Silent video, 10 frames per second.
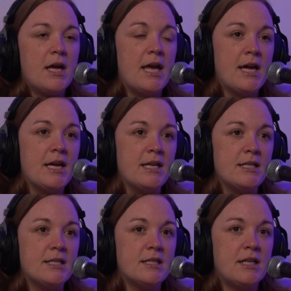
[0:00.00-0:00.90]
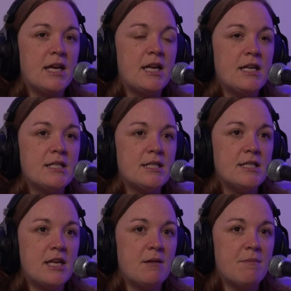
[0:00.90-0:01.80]
Is getting to
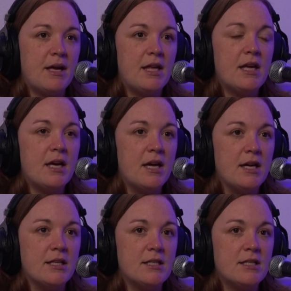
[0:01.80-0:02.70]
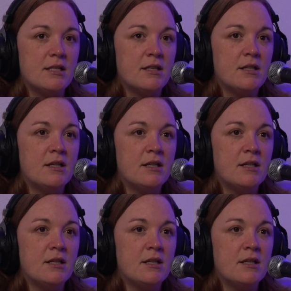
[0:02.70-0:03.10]
see my kids